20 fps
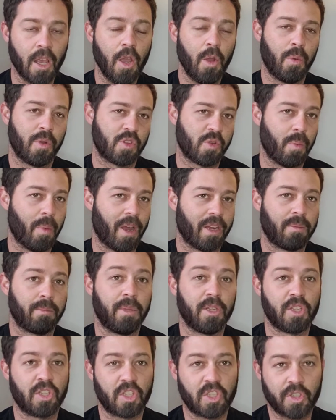which might be
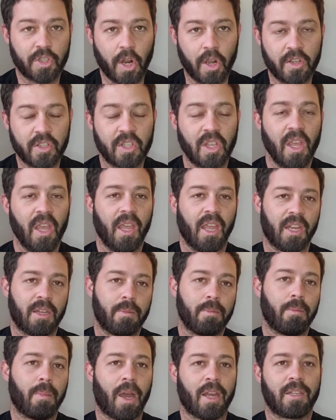stocks, it
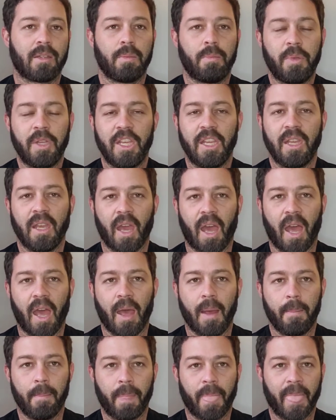might be
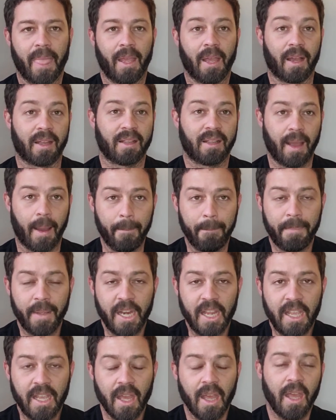a
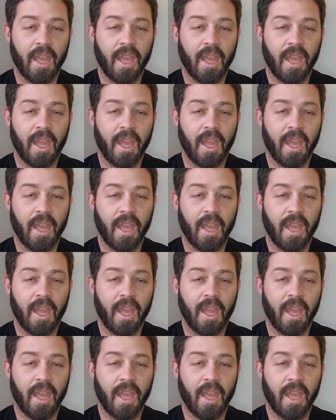company,